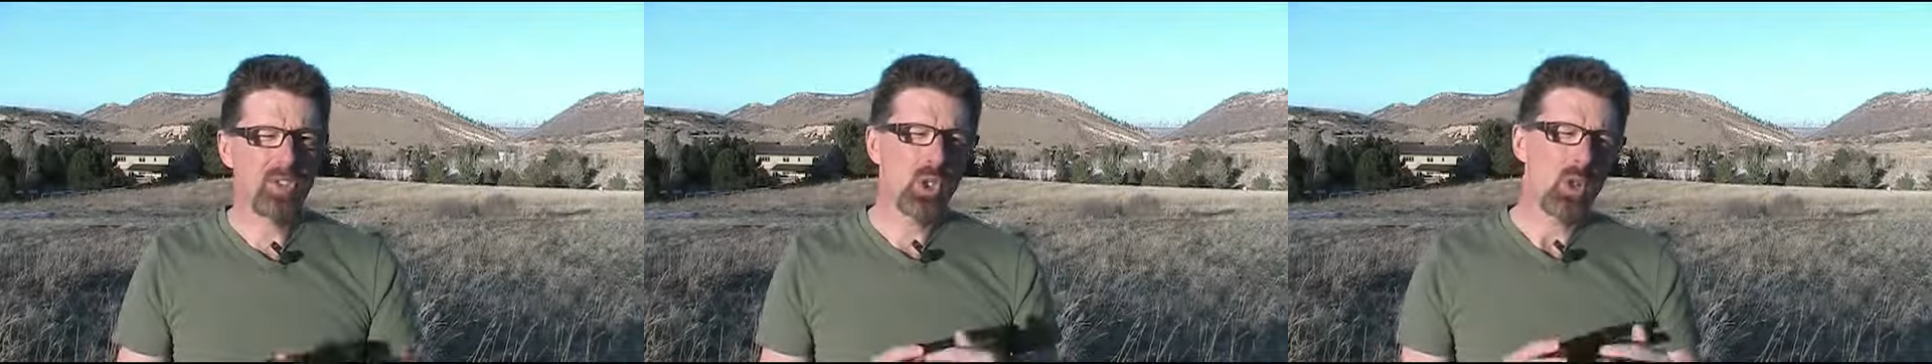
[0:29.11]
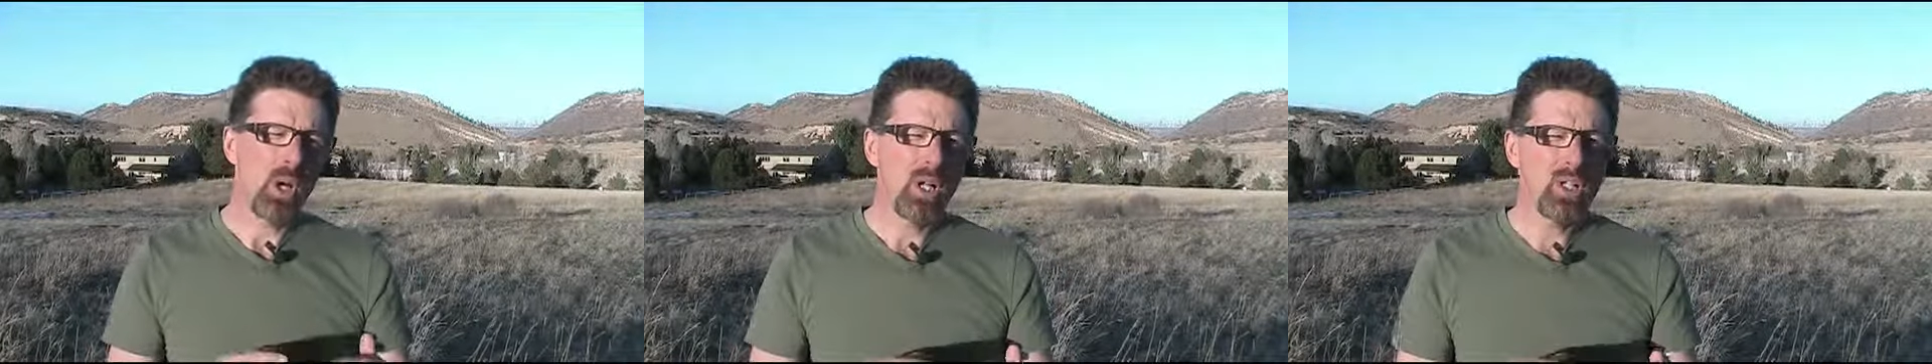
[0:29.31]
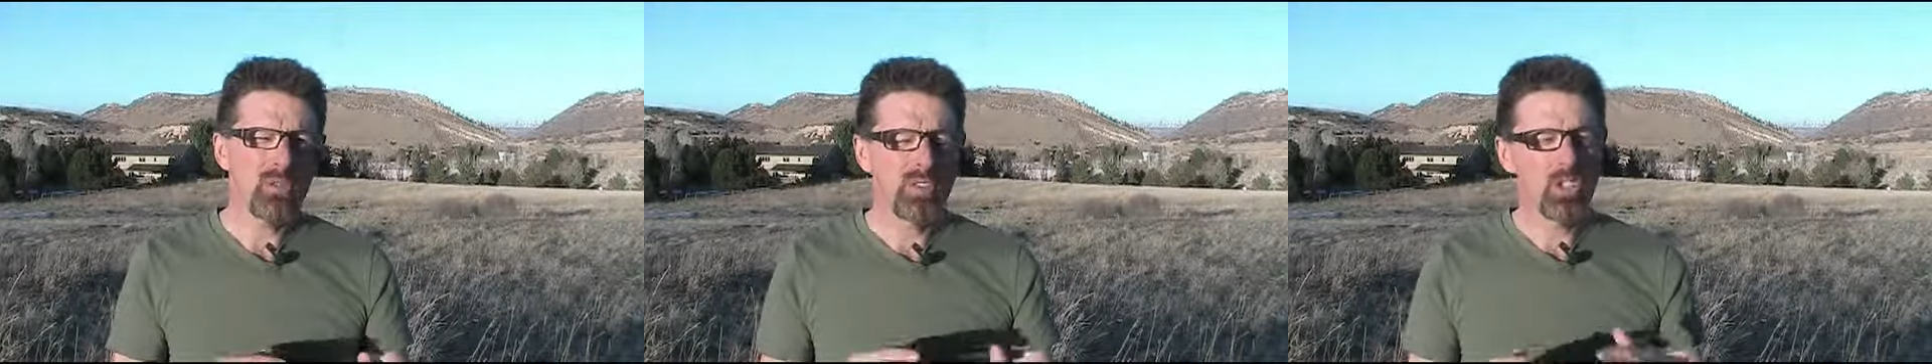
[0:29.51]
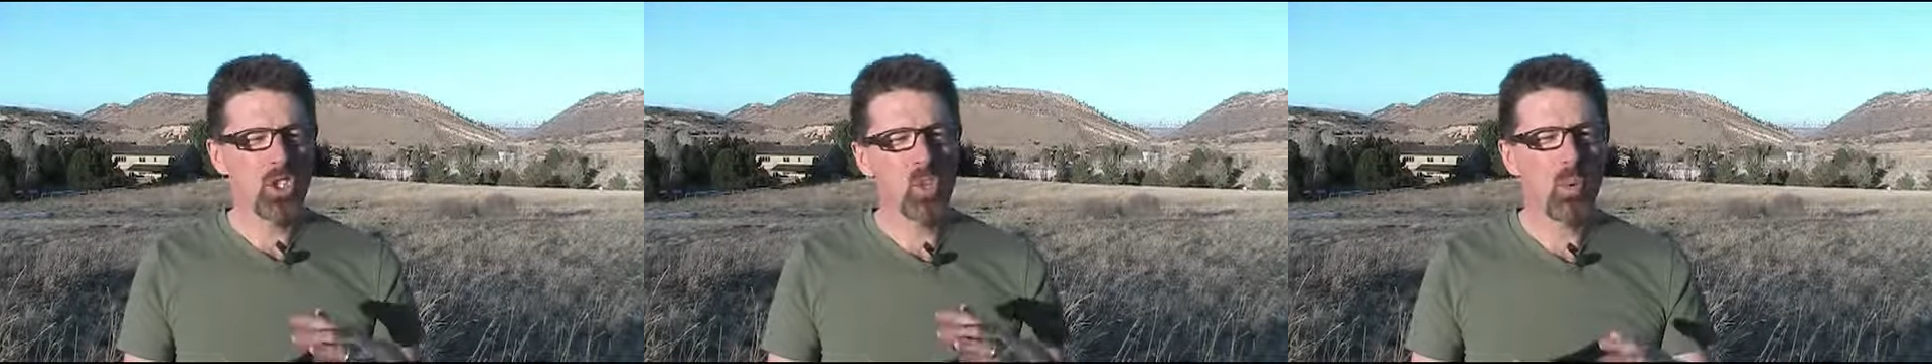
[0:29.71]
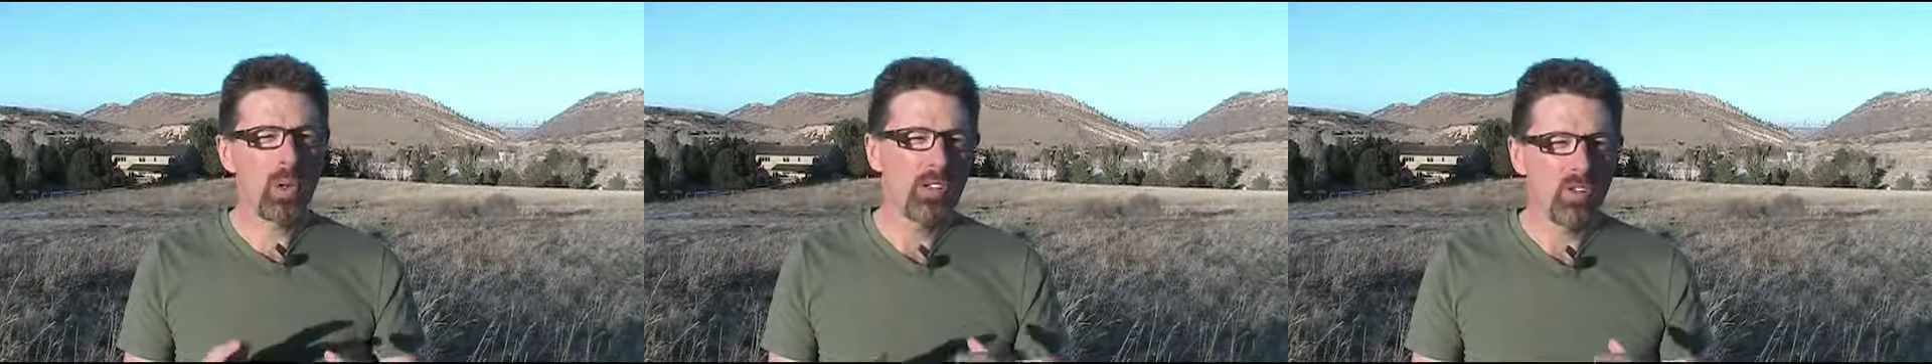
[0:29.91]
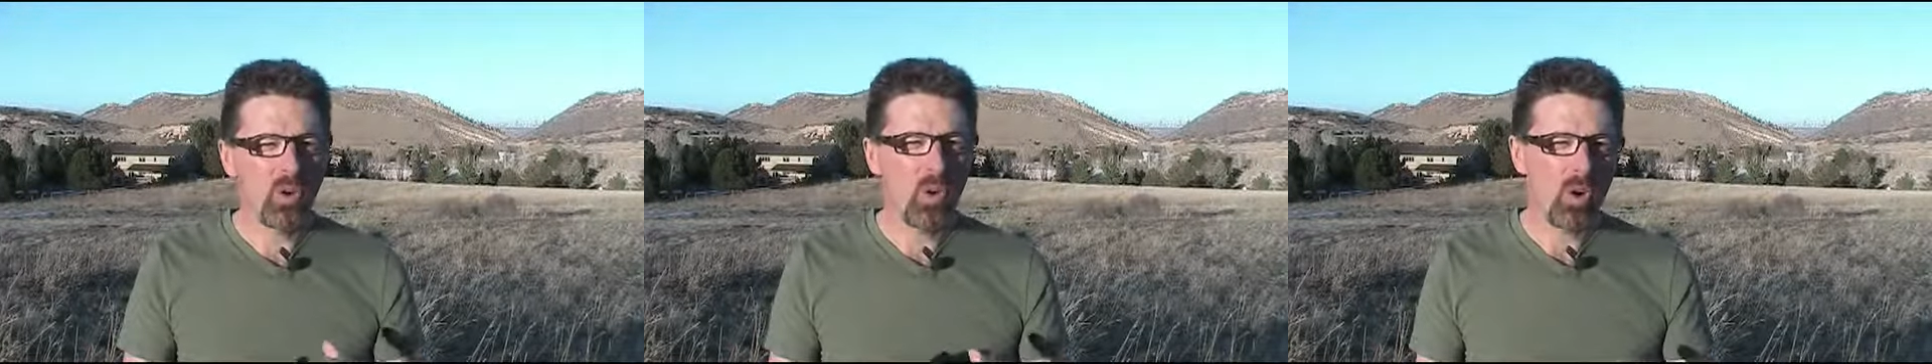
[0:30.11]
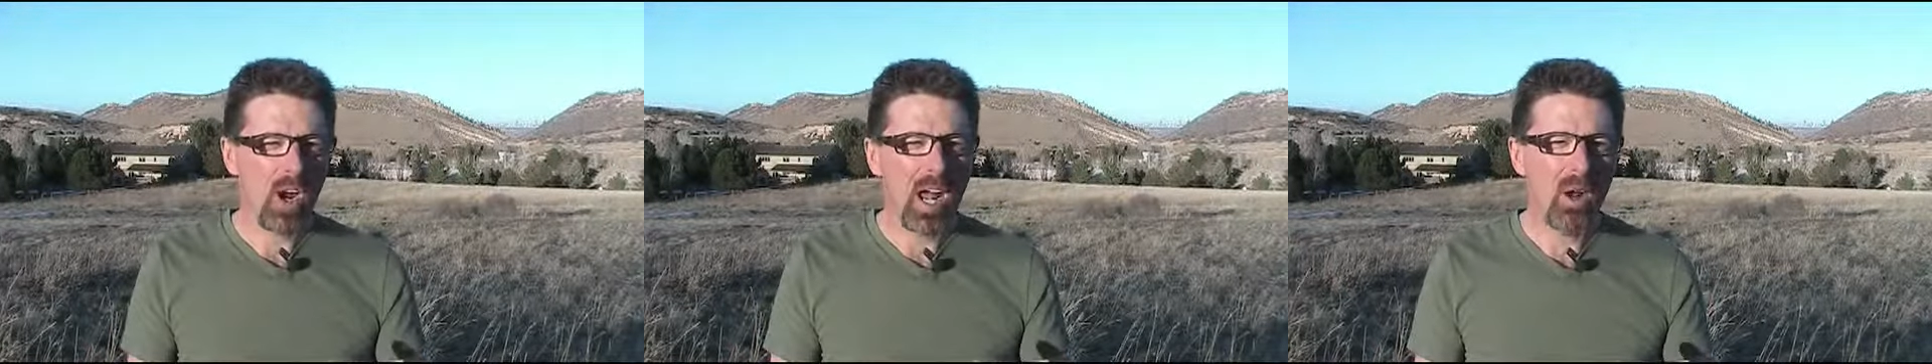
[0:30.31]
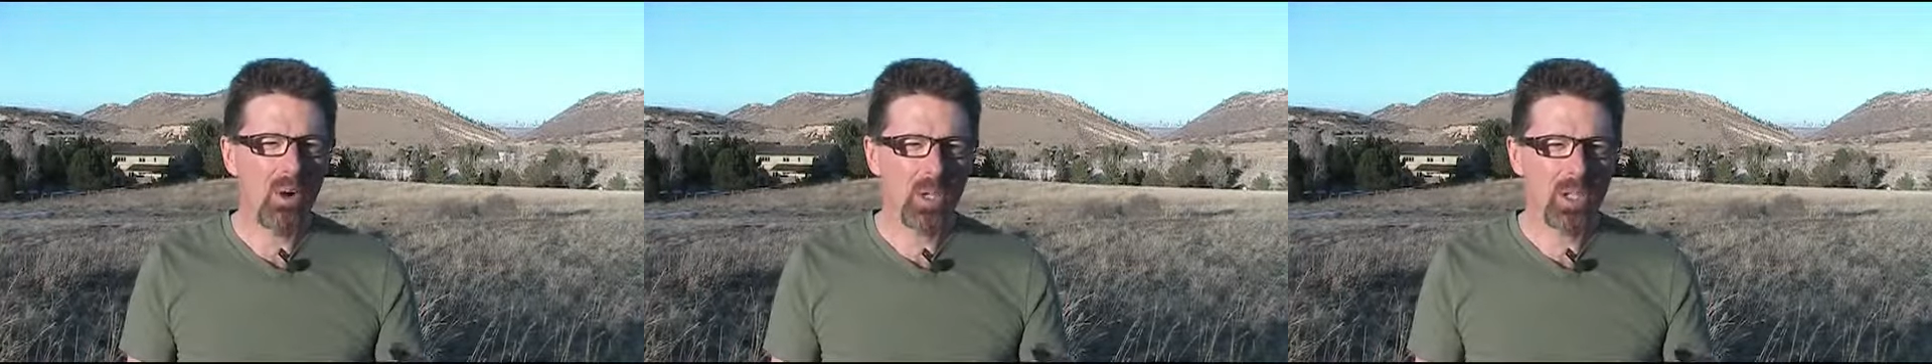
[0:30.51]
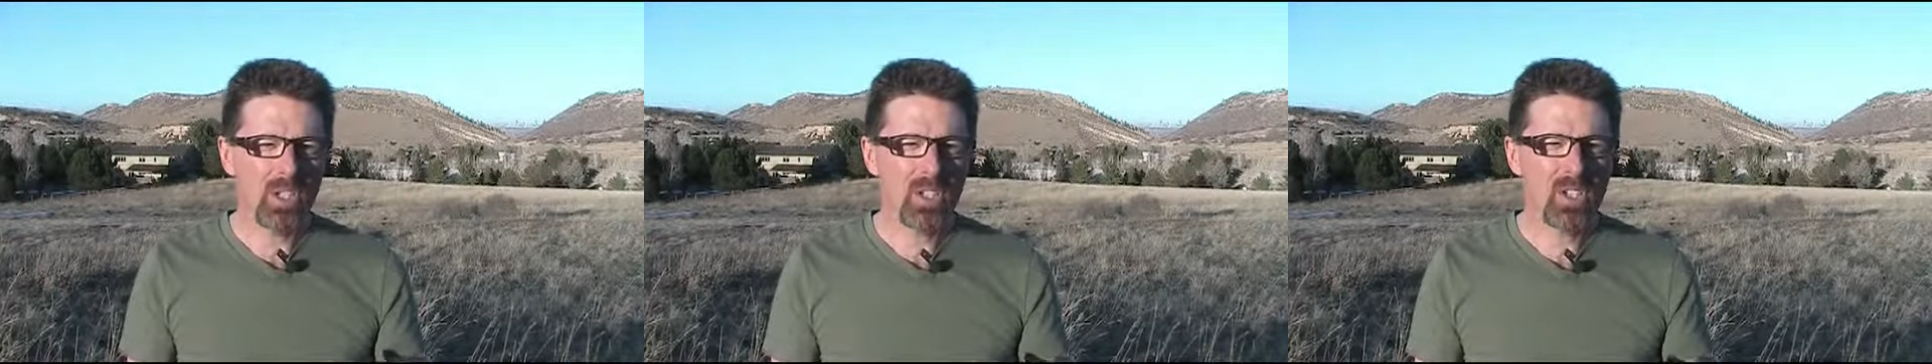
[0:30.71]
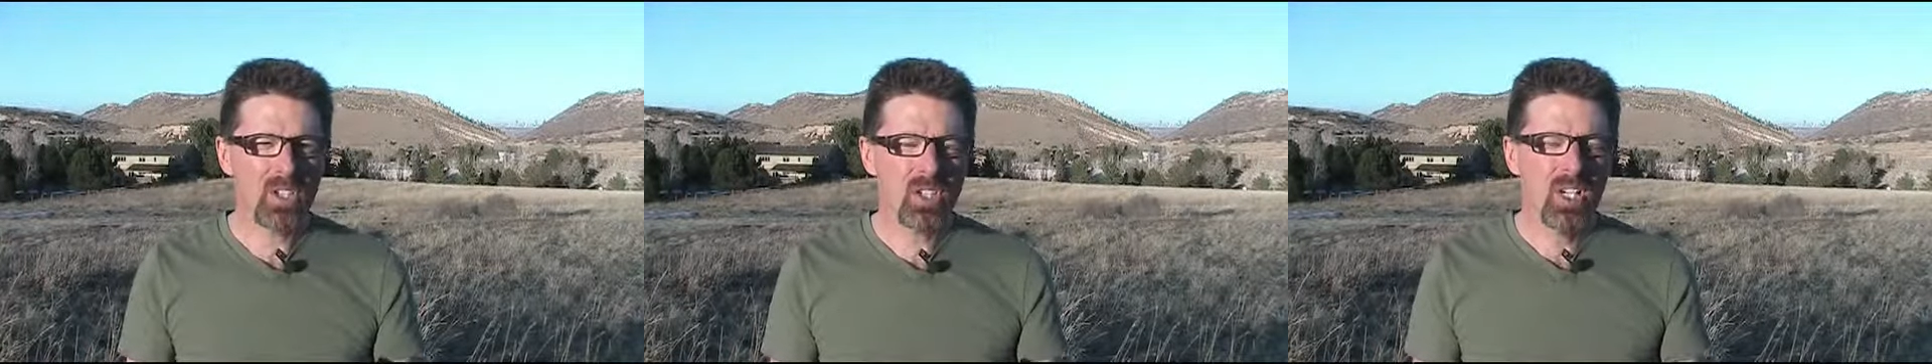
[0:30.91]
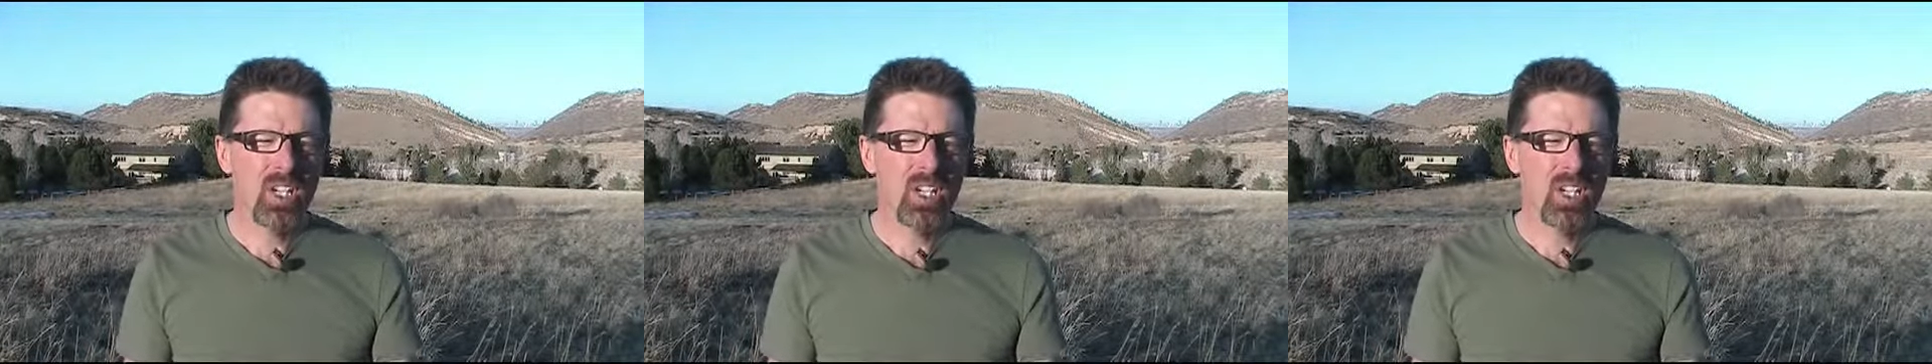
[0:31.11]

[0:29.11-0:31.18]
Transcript: 12 and 24 hours